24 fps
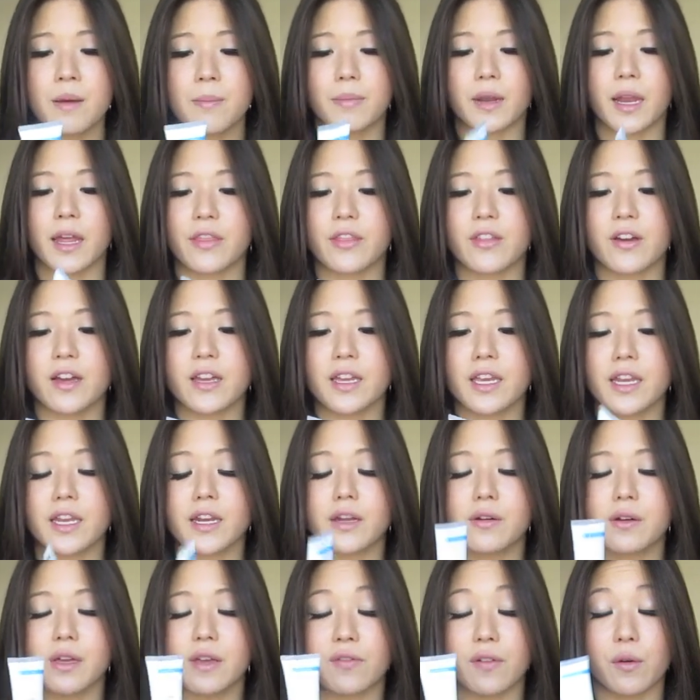but I thought,
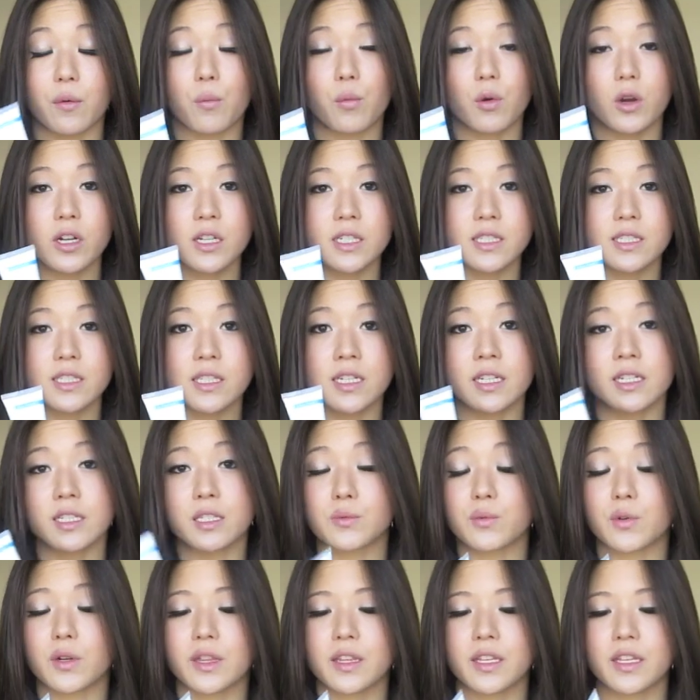if it works, then
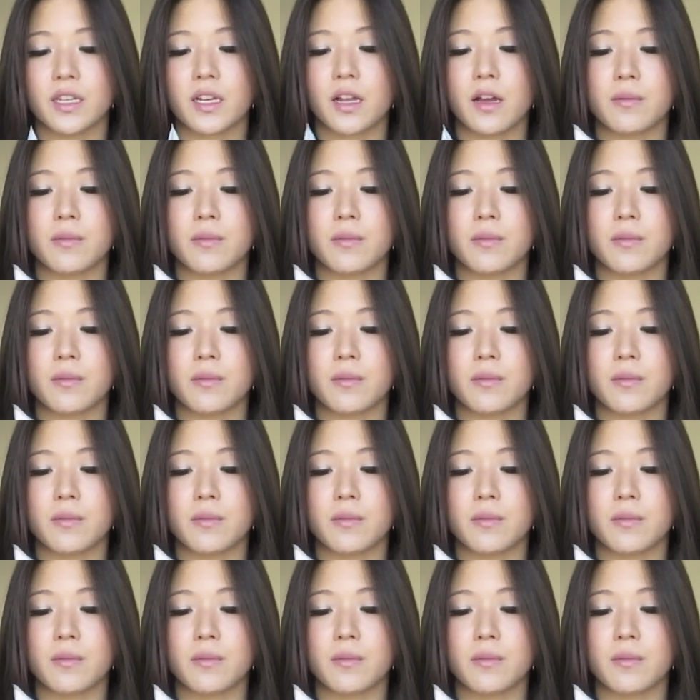it's worth it.